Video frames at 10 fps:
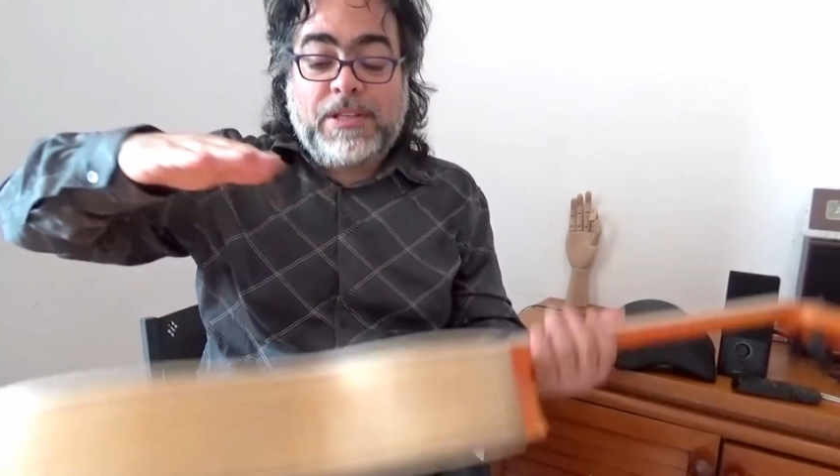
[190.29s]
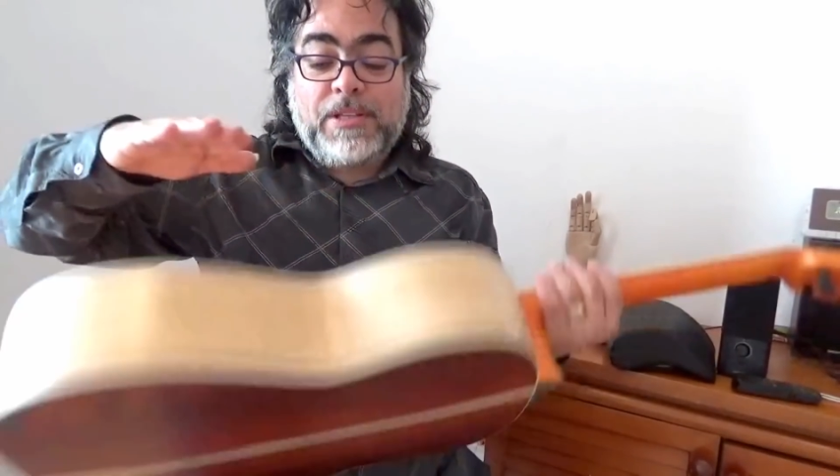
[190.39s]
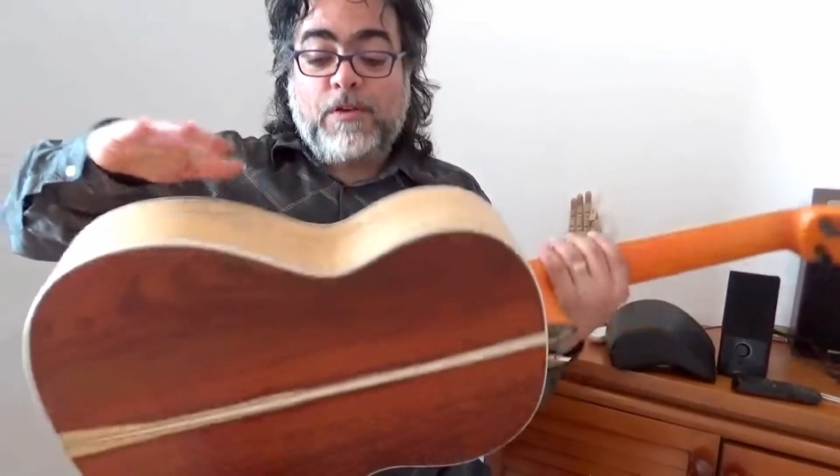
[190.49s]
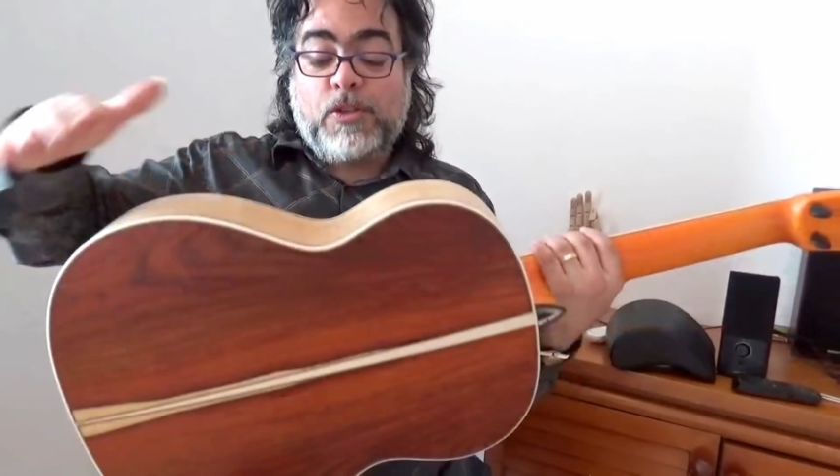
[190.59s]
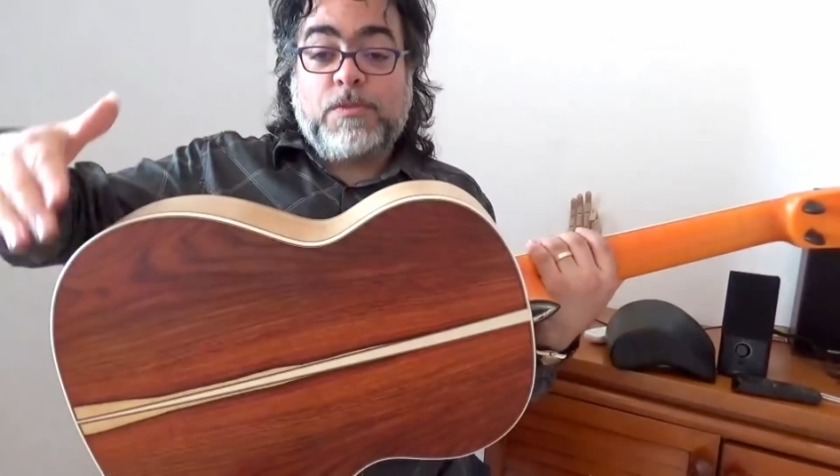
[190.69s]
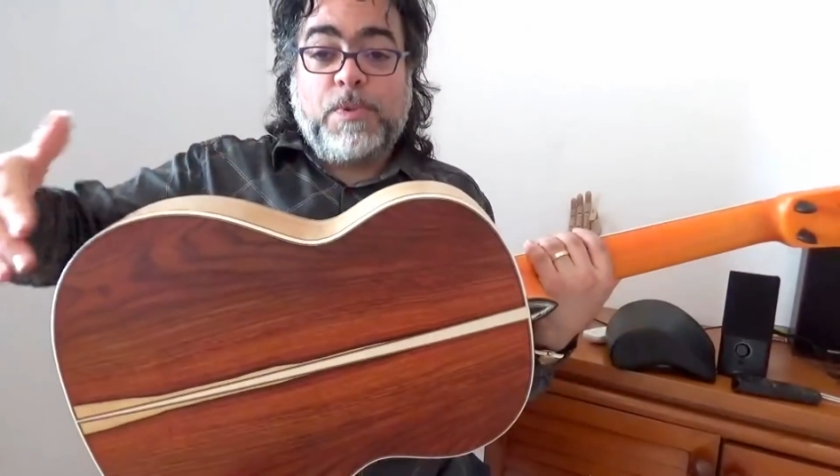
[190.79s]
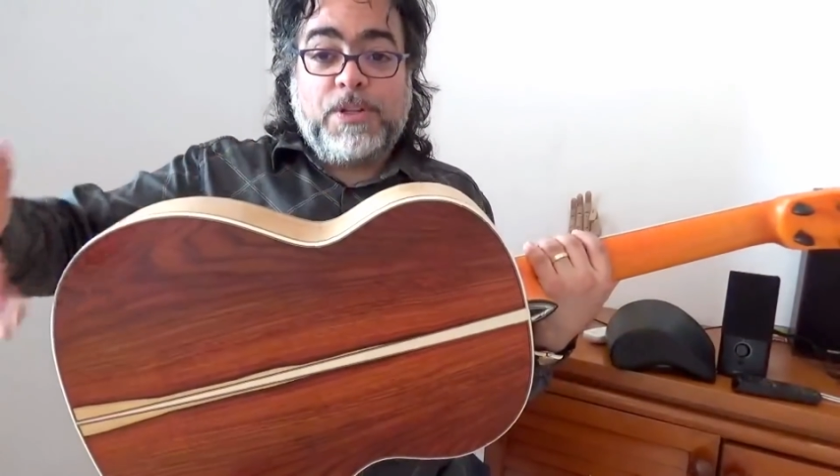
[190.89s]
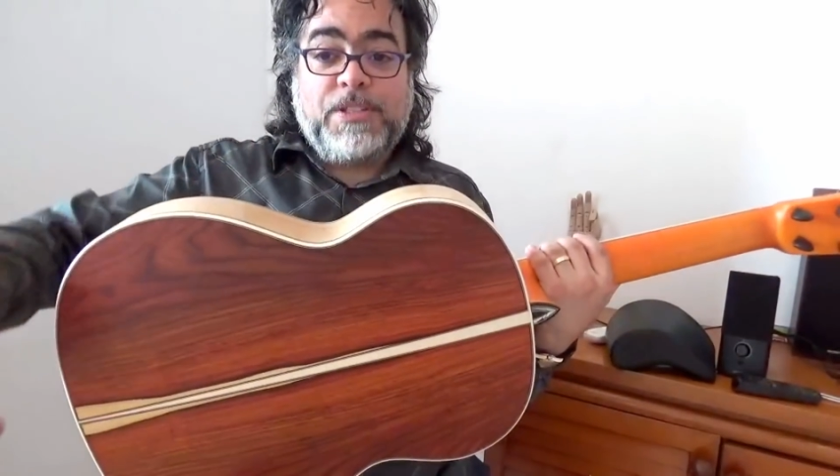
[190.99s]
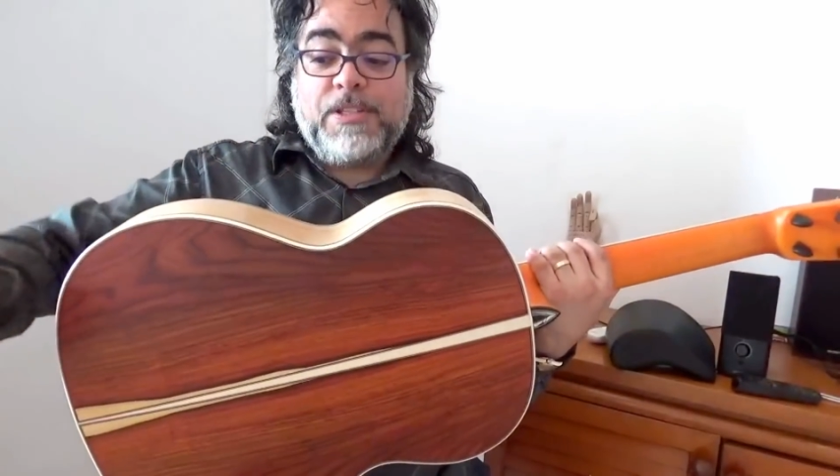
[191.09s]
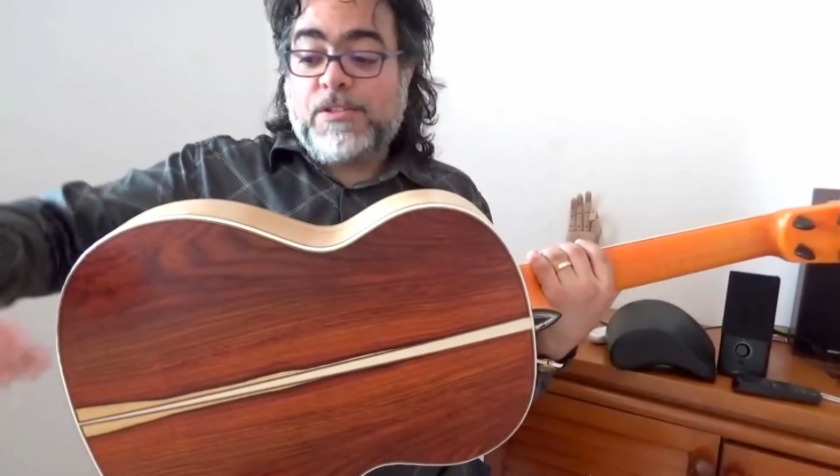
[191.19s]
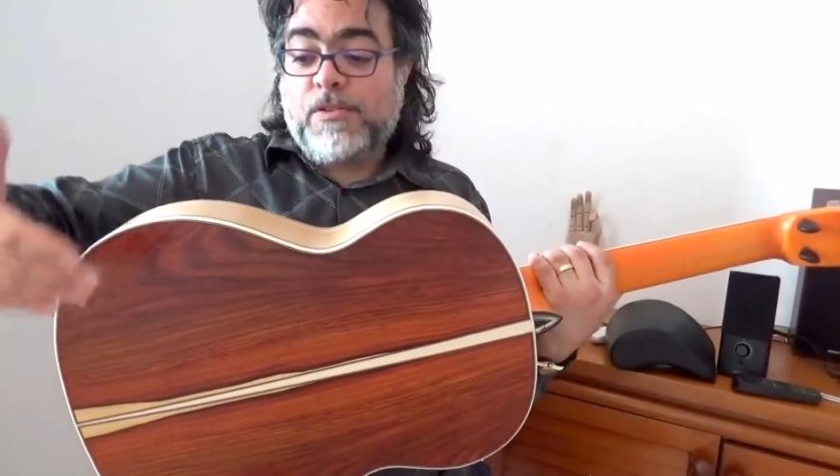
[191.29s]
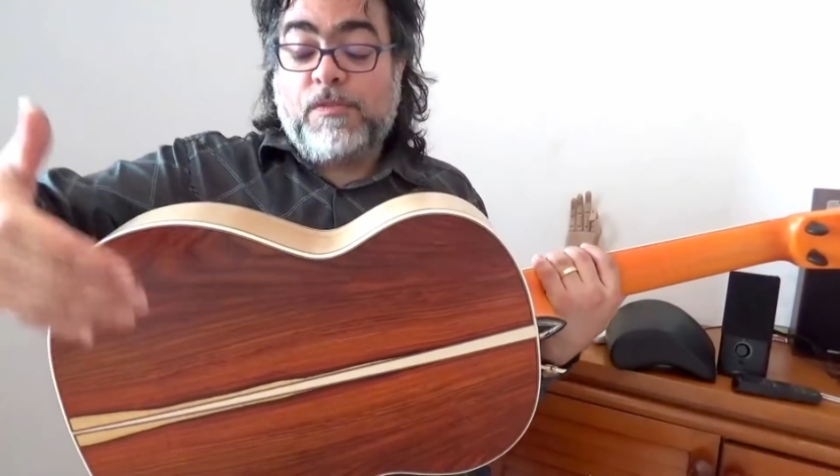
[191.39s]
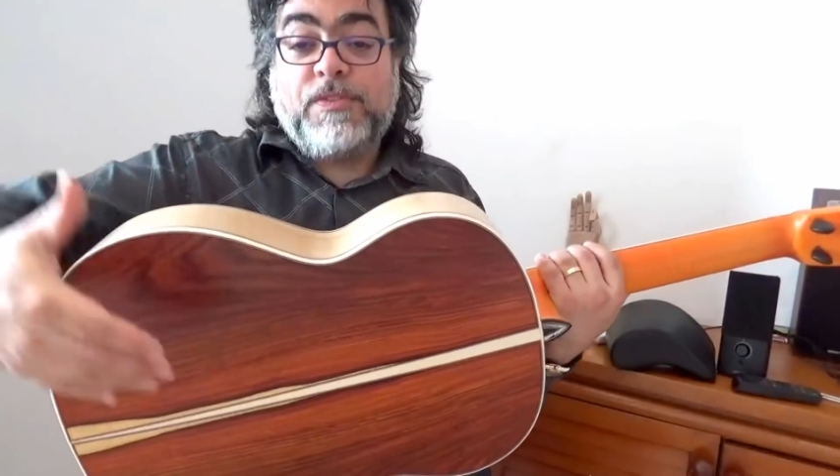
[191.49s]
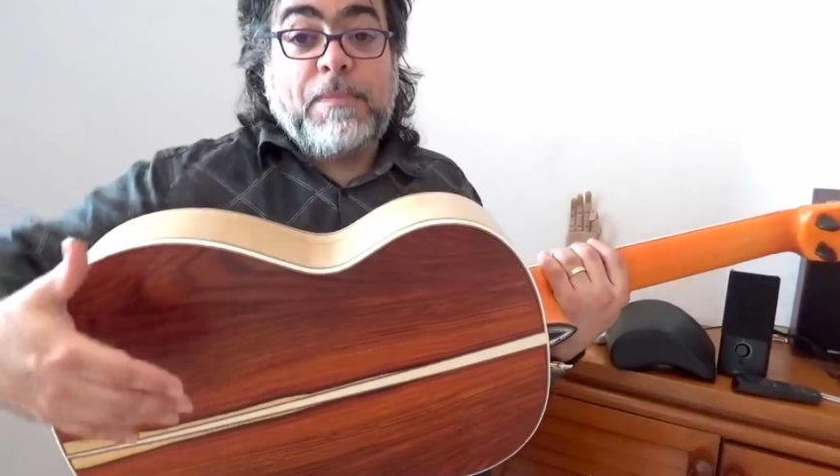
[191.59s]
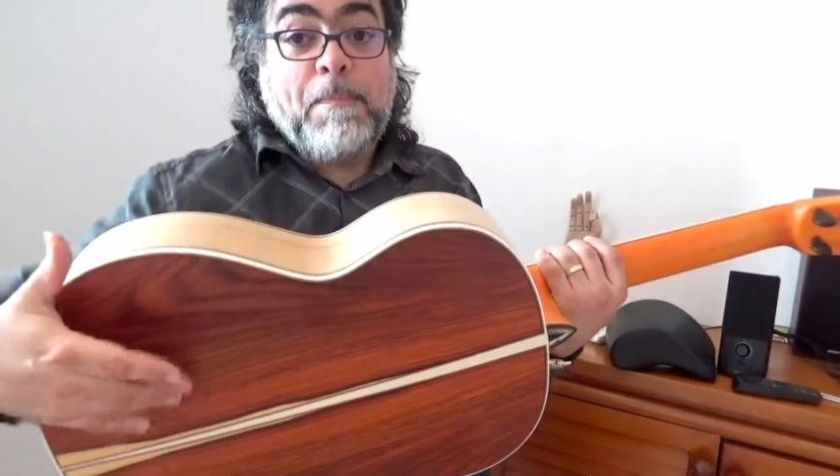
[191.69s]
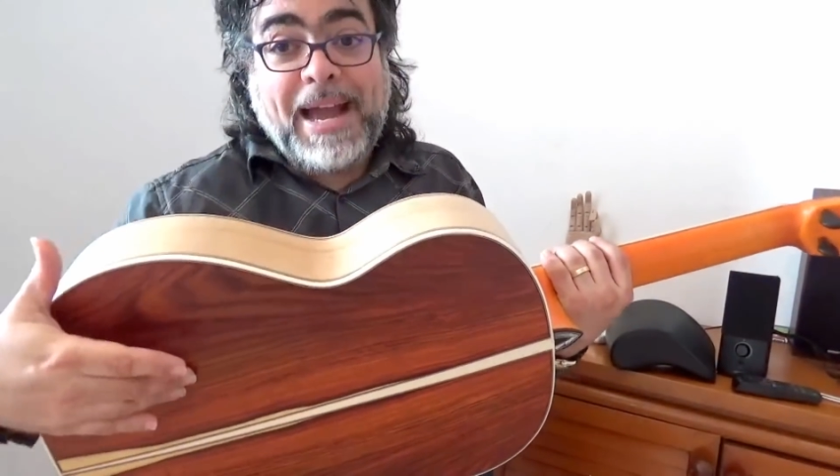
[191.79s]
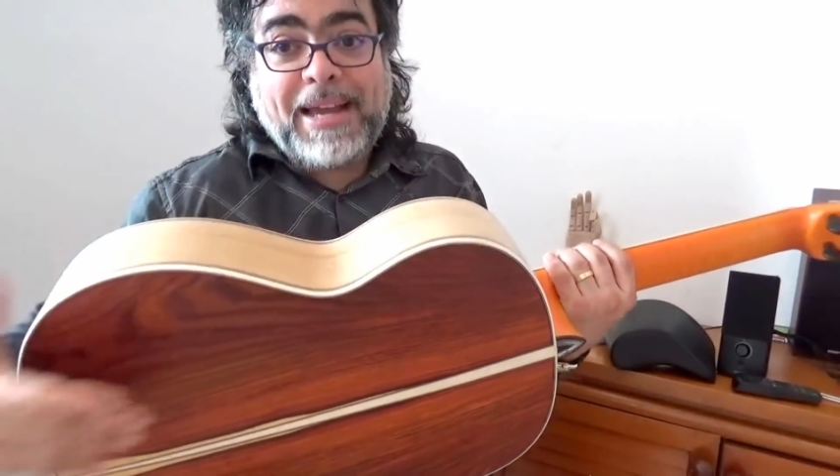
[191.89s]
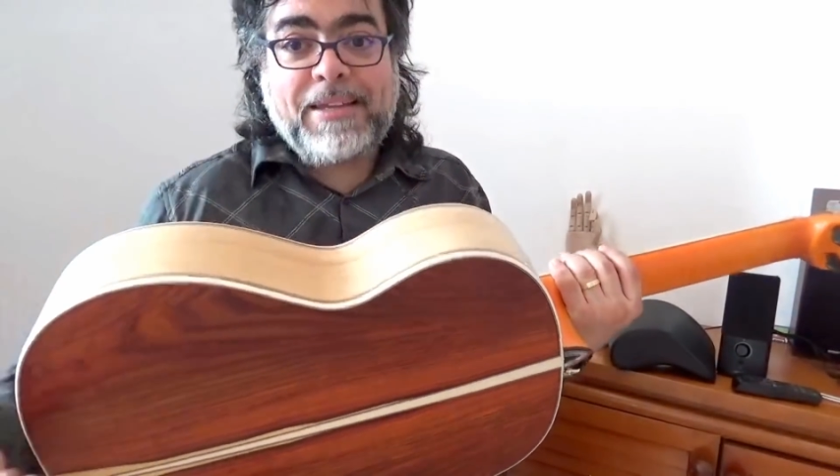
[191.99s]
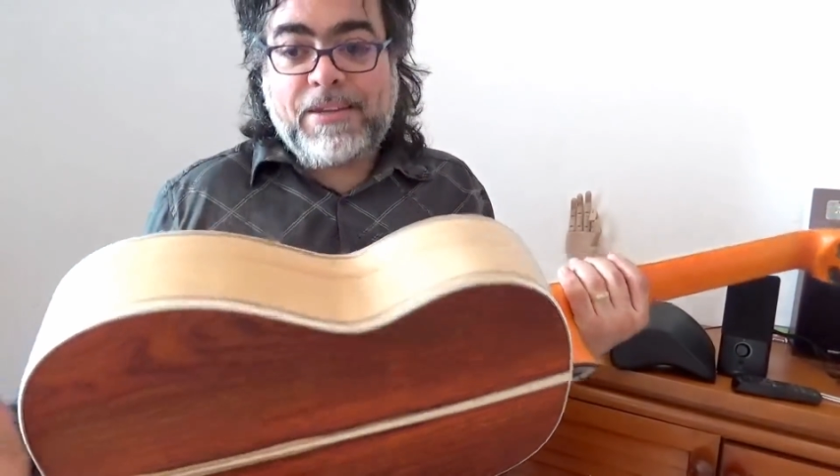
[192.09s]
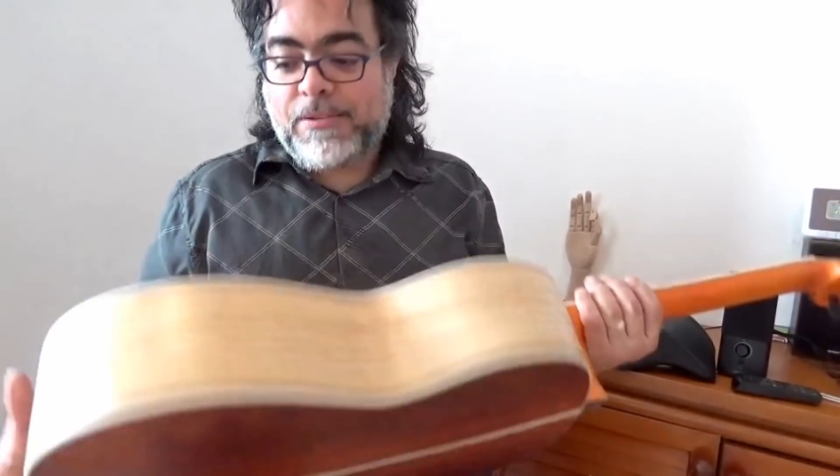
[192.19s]
and the correspondence of the
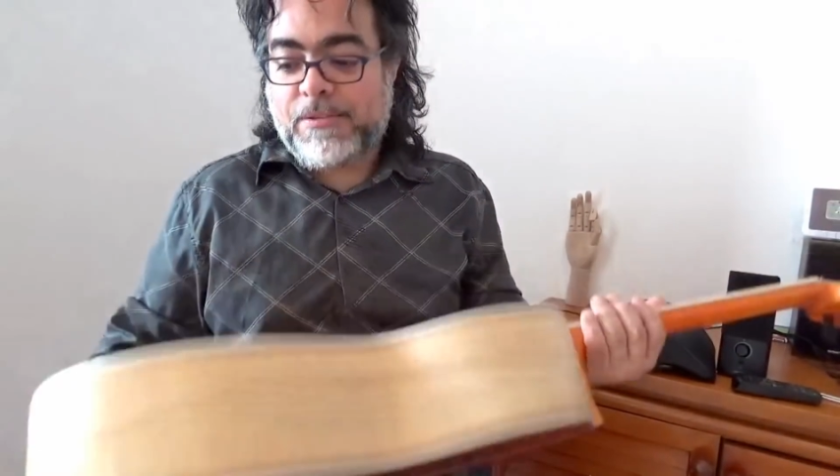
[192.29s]
back